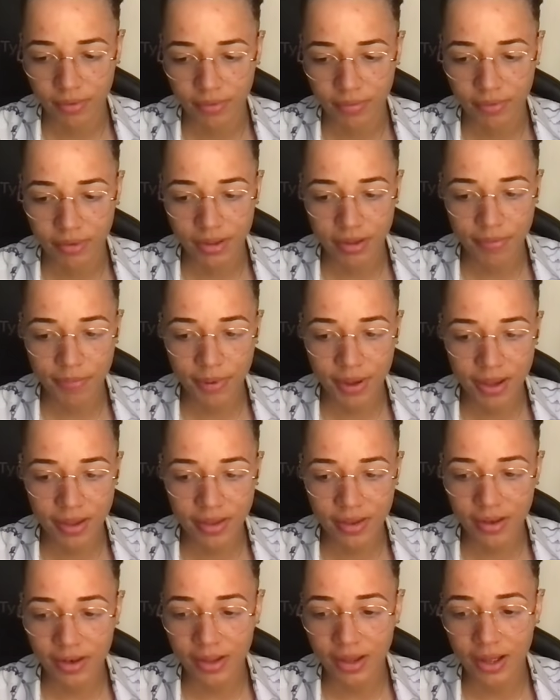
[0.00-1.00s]
But this
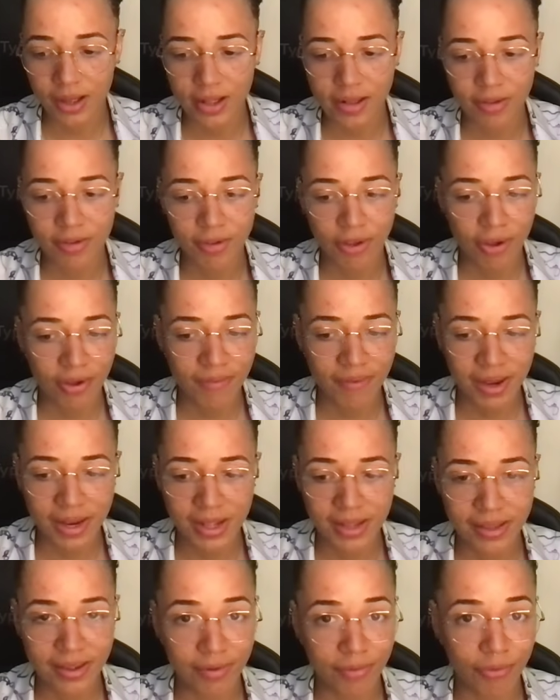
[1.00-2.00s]
person can't serve
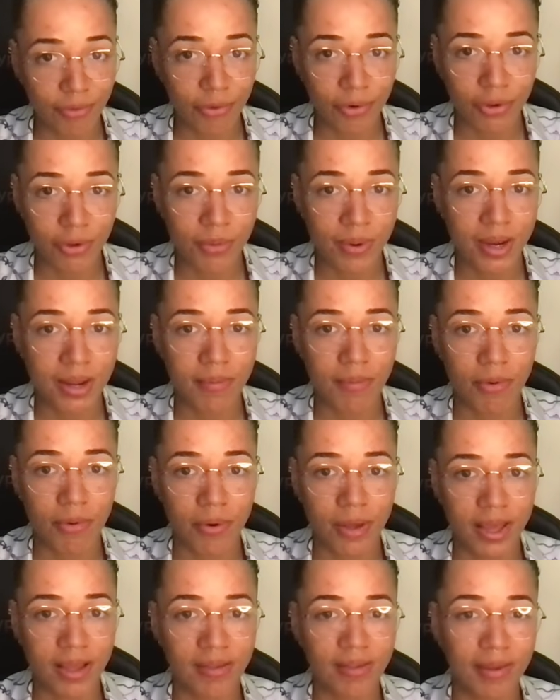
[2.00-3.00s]
anything for you
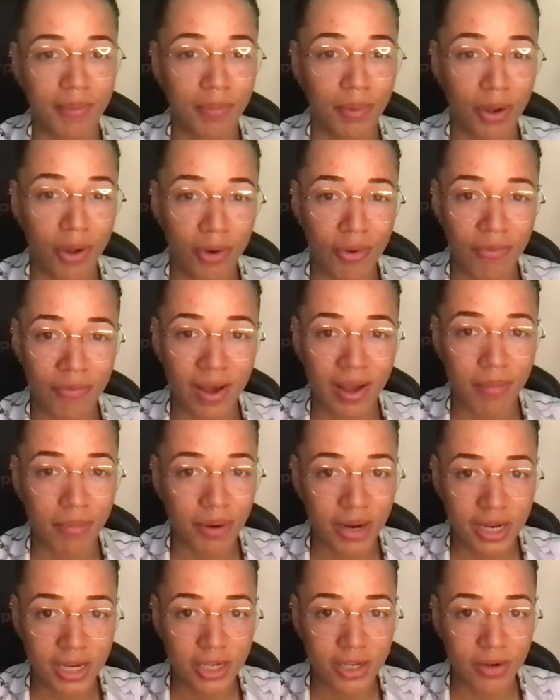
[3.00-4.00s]
anymore except low
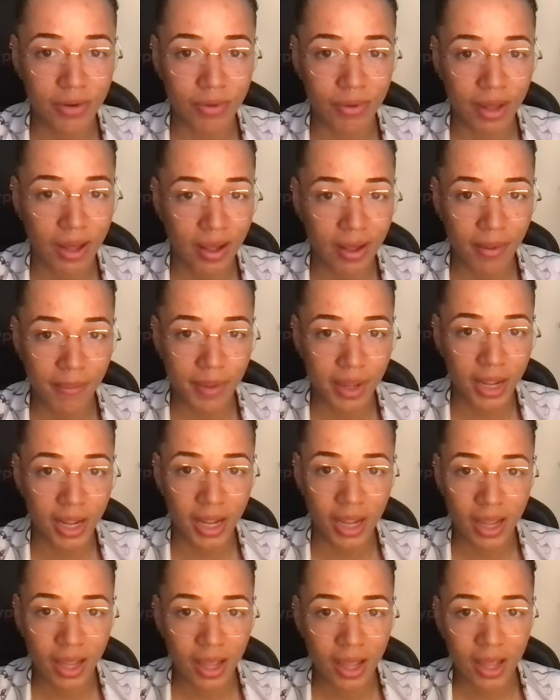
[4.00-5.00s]
vibrational
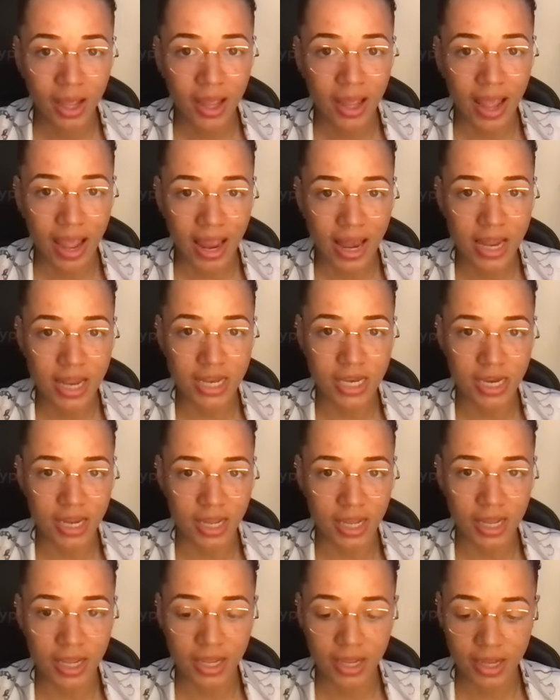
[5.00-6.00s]
karmic
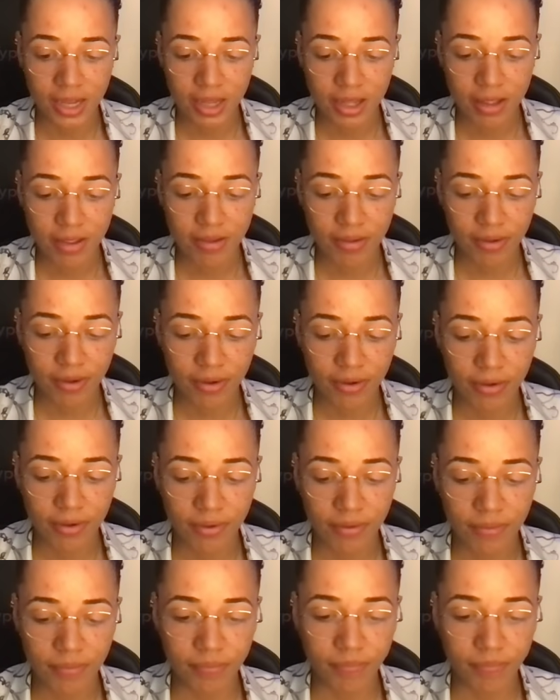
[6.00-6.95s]
energy. So